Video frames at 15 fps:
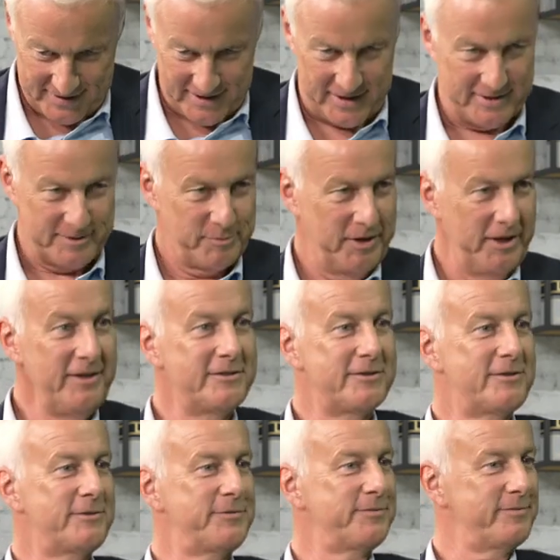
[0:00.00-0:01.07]
nice
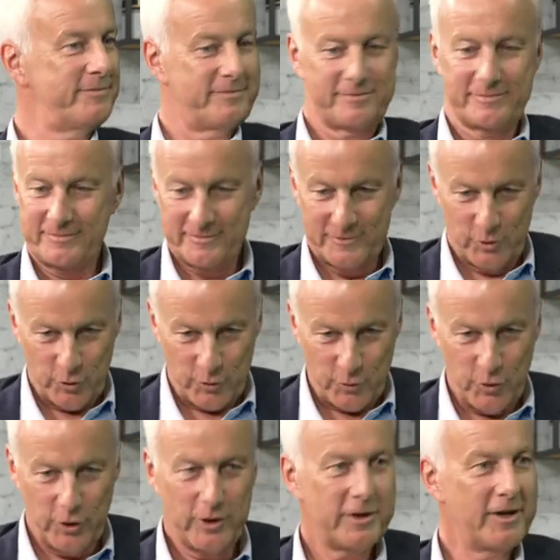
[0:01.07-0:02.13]
piece, good
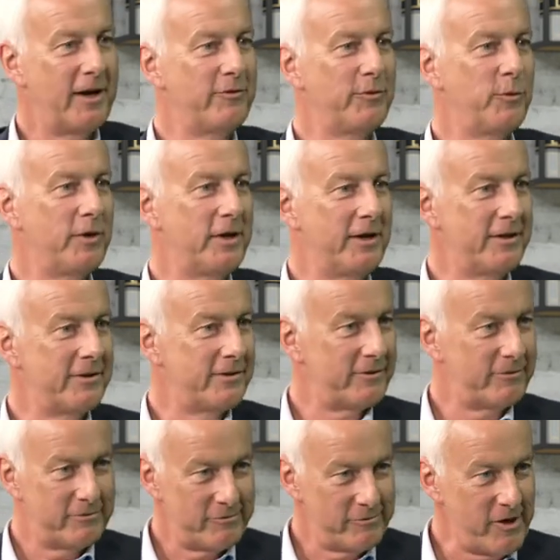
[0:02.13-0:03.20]
work, everybody
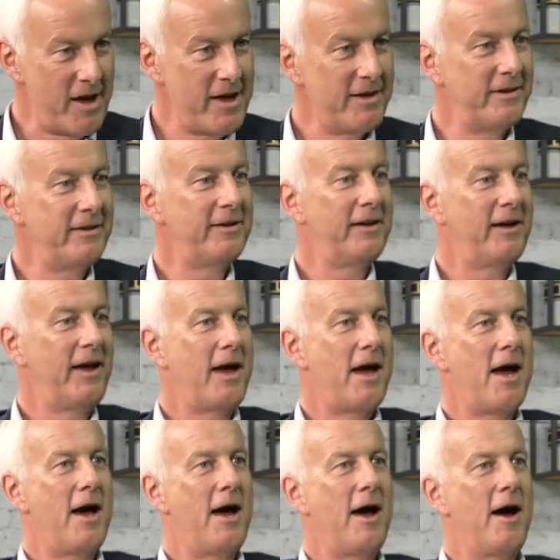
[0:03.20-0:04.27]
is fine,
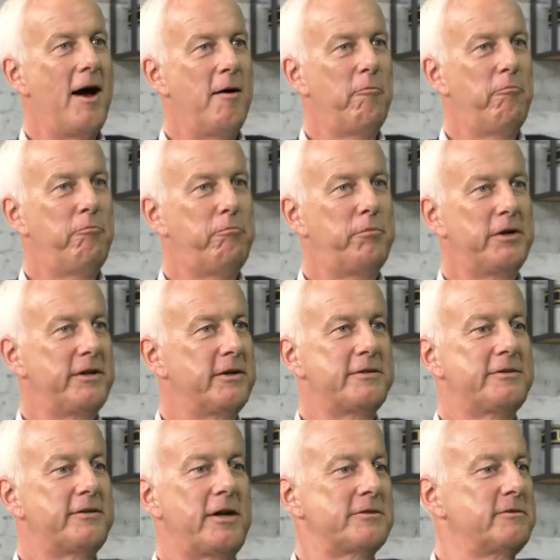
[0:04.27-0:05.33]
but
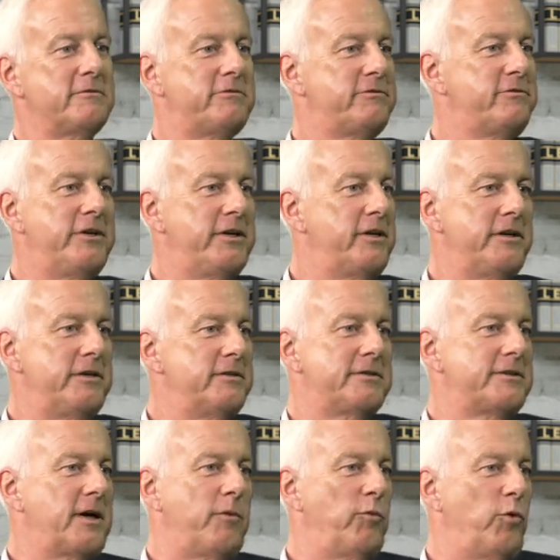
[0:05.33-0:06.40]
it doesn't fit in
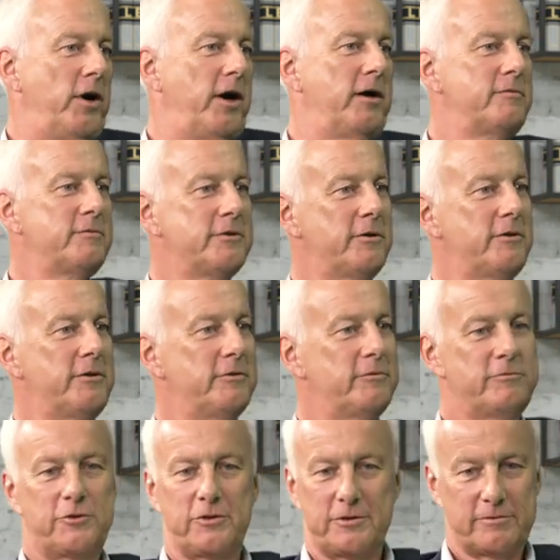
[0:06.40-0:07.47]
somewhere, so you
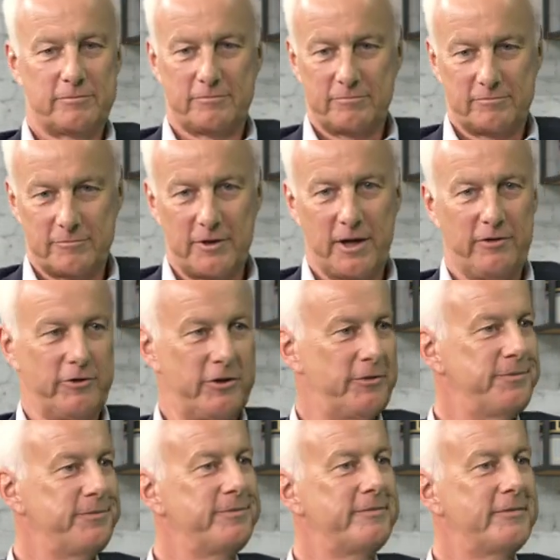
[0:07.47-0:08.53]
just leave it.
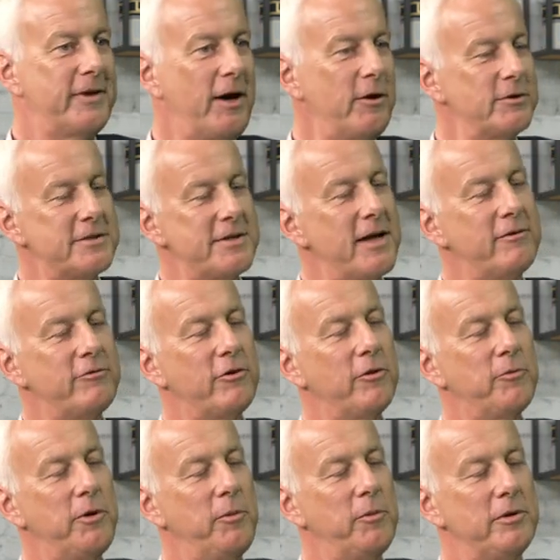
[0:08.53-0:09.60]
How is that for the
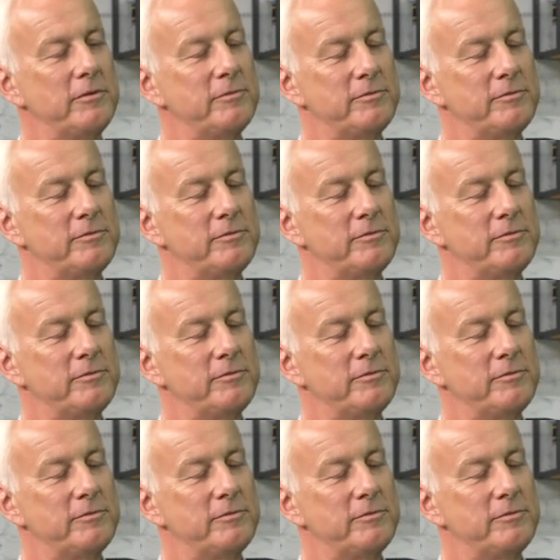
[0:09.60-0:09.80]
people?